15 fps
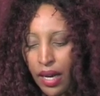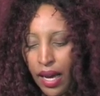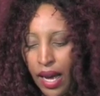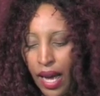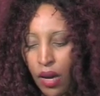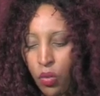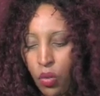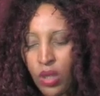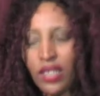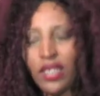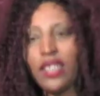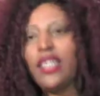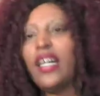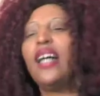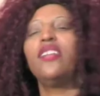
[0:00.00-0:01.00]
I
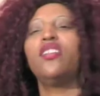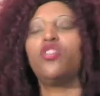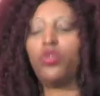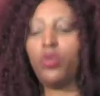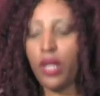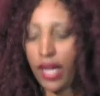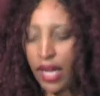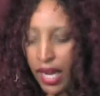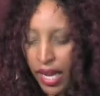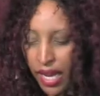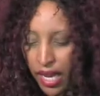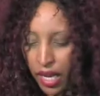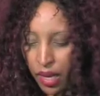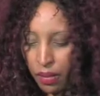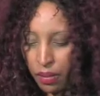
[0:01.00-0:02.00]
wanted us to
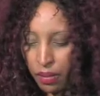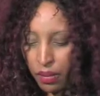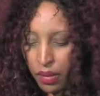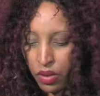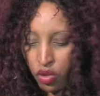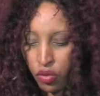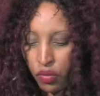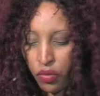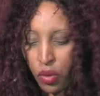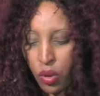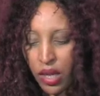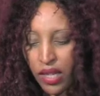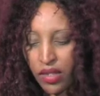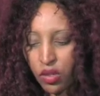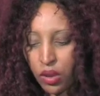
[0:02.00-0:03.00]
aim to
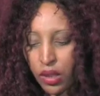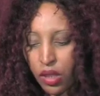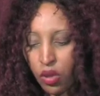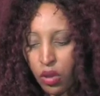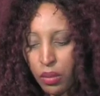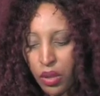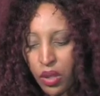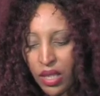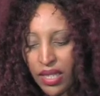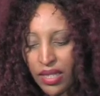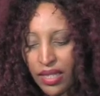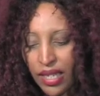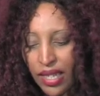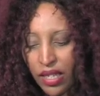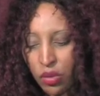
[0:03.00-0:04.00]
focus on the
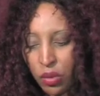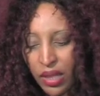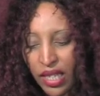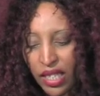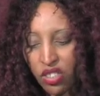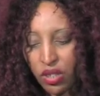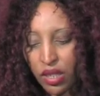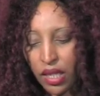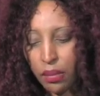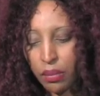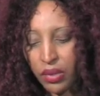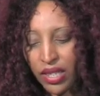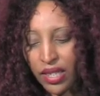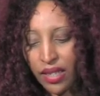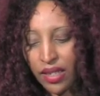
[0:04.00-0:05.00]
community education and
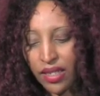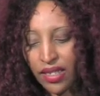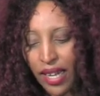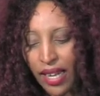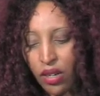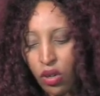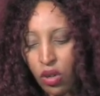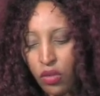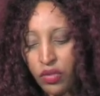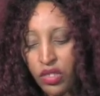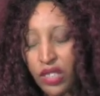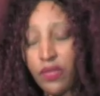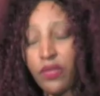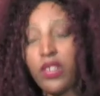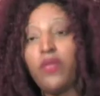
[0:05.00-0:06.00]
breaking the cycle of
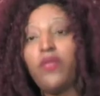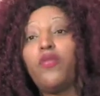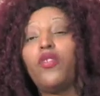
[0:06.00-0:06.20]
different